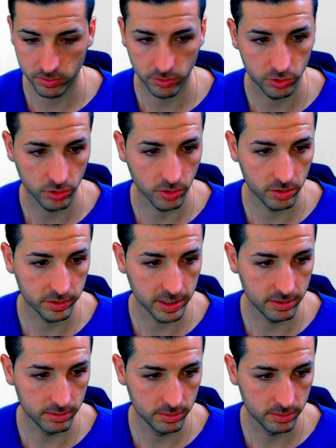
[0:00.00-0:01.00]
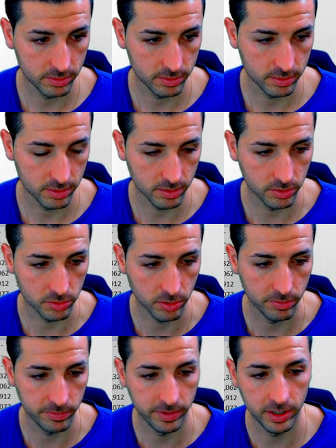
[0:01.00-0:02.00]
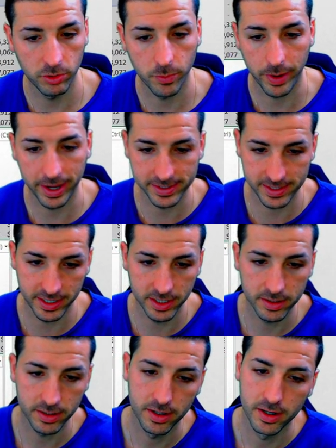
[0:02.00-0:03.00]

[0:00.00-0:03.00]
to scroll down, Control V to paste it.